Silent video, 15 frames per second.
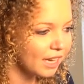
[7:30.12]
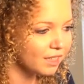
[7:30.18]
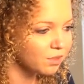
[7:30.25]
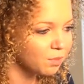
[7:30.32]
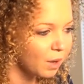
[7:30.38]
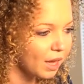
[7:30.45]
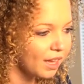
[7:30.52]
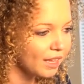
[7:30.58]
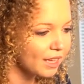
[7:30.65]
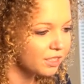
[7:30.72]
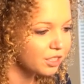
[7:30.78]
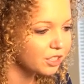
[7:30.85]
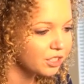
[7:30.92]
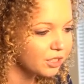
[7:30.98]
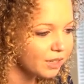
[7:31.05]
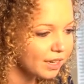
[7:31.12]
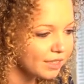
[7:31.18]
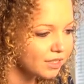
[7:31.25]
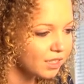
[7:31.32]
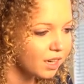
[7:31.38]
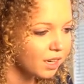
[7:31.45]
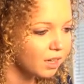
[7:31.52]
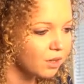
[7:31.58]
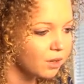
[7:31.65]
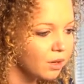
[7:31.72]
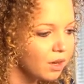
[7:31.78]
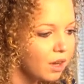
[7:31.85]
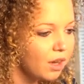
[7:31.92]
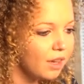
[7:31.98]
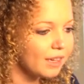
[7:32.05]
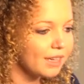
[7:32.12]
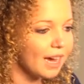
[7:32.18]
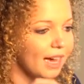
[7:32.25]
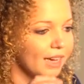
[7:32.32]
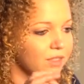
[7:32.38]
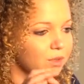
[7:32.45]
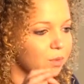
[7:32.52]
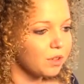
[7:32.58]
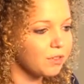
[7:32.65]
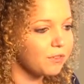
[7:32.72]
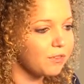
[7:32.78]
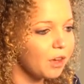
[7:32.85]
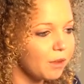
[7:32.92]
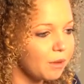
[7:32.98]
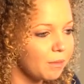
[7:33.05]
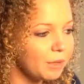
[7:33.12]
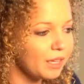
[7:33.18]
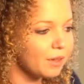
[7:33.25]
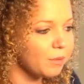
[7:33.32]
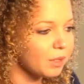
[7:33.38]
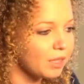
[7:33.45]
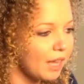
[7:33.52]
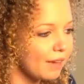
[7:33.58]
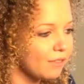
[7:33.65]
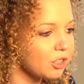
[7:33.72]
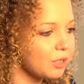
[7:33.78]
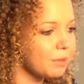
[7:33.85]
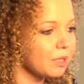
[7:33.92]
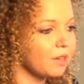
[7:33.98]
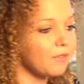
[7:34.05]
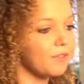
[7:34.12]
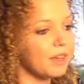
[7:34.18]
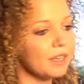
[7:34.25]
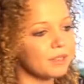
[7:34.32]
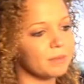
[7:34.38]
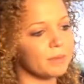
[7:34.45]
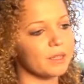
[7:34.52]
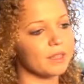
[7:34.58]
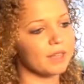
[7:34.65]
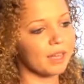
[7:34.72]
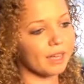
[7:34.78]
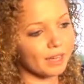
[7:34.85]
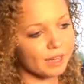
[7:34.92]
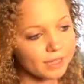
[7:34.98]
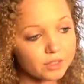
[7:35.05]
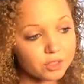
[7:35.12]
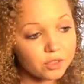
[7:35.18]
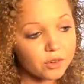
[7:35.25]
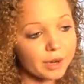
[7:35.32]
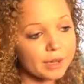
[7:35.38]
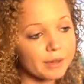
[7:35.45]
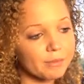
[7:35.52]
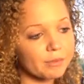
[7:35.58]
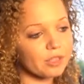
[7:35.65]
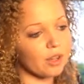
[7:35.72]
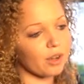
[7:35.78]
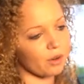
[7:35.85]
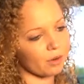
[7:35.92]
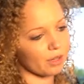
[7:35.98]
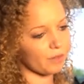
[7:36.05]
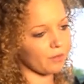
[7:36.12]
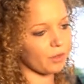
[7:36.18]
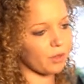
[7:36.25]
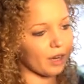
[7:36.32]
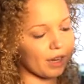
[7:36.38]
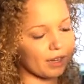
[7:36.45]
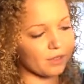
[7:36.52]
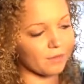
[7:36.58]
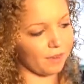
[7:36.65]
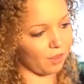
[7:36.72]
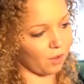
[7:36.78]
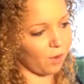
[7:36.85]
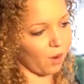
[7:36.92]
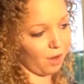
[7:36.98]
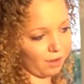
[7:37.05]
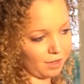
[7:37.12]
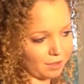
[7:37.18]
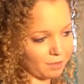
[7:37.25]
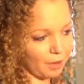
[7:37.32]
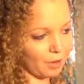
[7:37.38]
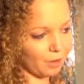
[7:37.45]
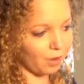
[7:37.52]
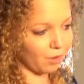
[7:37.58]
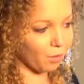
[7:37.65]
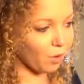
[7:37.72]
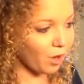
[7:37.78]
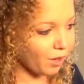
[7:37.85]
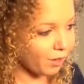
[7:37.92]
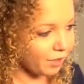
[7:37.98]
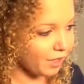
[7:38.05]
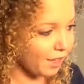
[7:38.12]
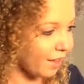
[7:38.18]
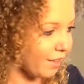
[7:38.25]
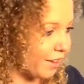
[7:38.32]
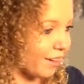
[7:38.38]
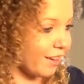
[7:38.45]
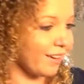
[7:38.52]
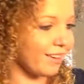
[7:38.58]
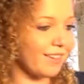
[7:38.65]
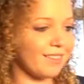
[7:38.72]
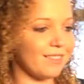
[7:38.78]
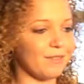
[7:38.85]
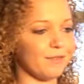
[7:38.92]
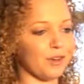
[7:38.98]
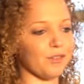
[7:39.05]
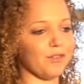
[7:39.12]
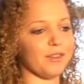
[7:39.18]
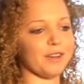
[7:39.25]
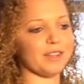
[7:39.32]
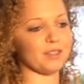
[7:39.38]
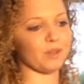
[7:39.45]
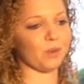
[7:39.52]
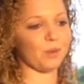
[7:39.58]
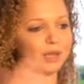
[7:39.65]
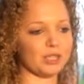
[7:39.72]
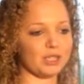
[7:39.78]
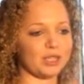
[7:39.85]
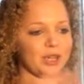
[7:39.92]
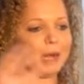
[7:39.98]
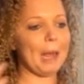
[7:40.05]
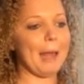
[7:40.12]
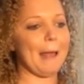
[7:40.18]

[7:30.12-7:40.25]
as well. And just so you guys know, guys, we're live streaming on Facebook and Instagram. So if you guys find the quality is better on one or the other, feel free to switch